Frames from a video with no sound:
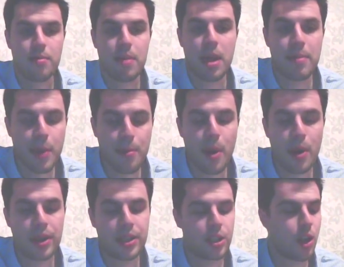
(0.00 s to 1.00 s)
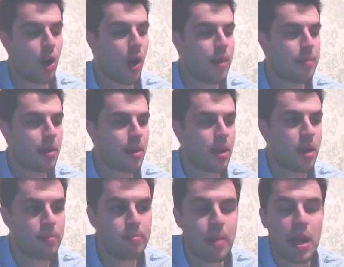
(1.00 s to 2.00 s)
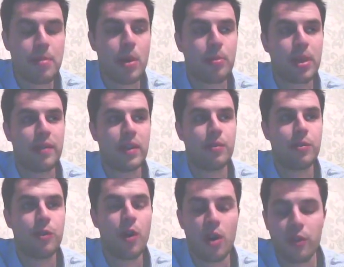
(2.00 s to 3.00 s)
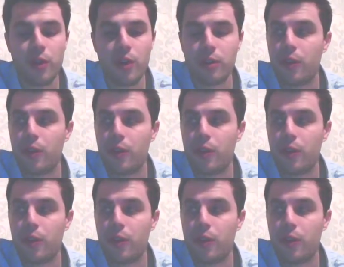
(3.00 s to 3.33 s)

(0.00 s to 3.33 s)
Maybe I'm buying into the hype. Maybe I'm giving him far, far,